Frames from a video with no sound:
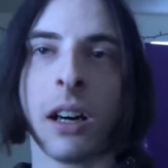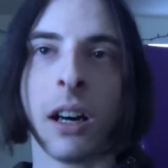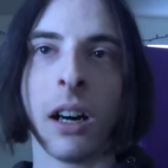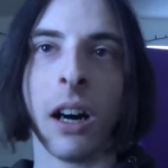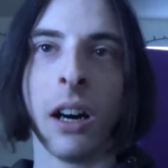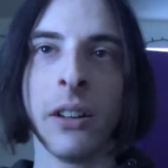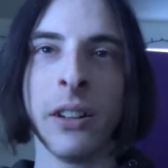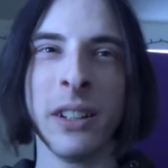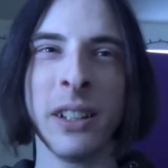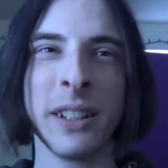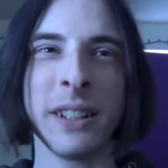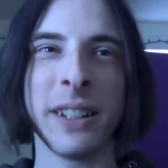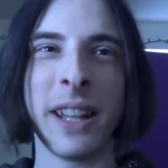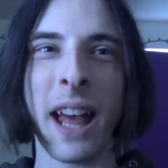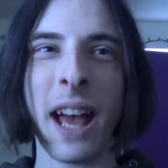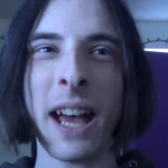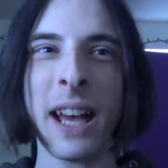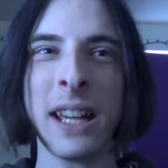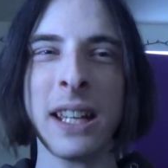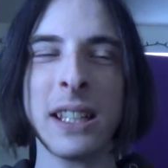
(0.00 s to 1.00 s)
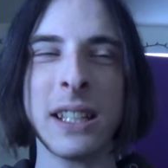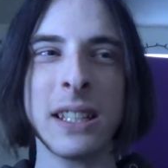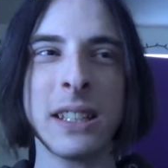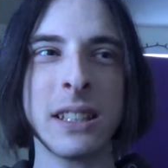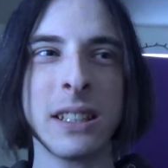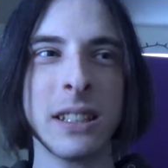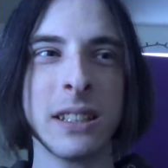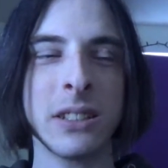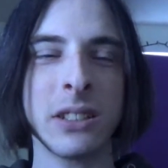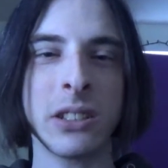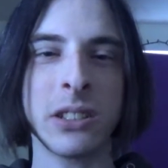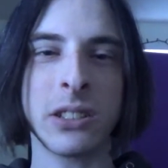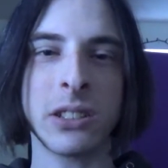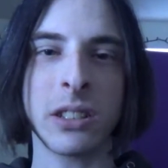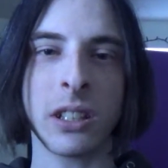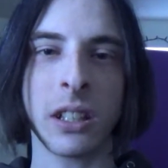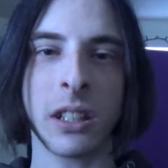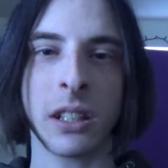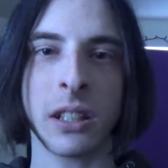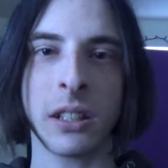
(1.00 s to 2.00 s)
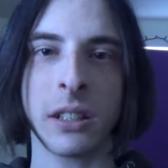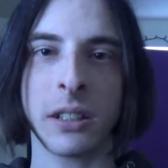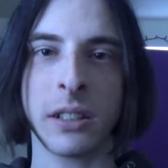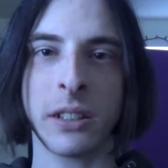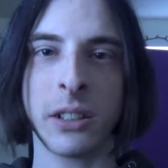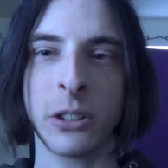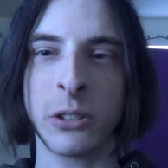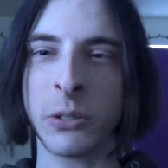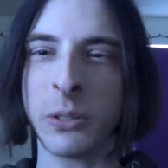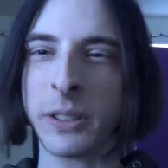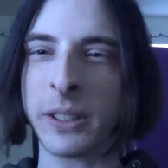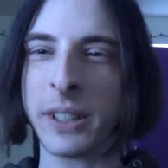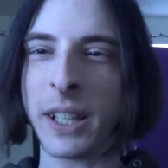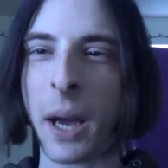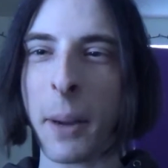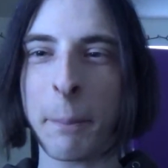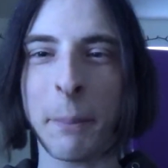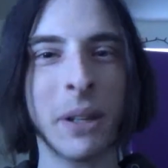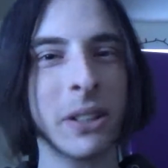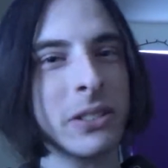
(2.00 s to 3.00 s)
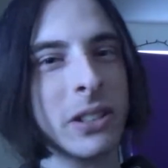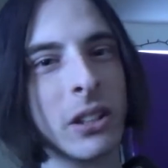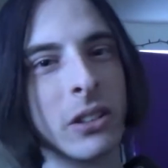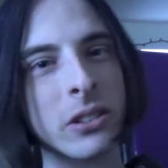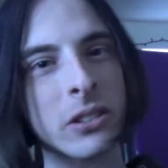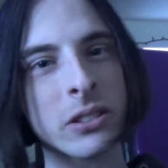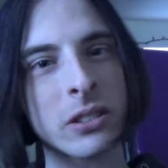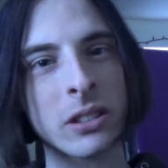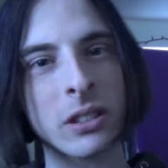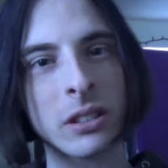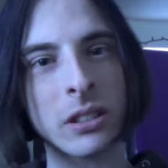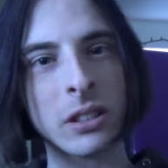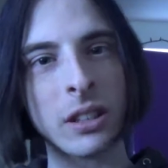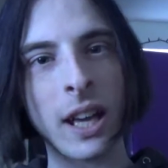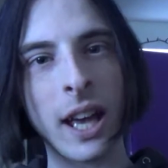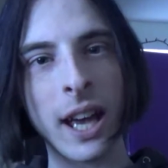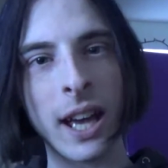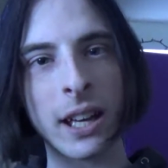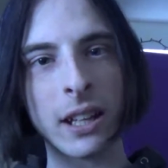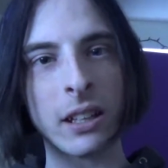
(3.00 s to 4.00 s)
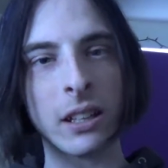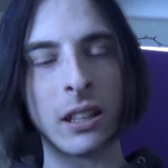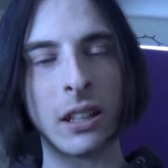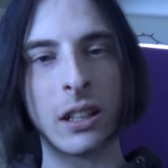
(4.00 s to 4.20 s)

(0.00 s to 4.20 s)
Other than that, it's just, there's really not much else to add.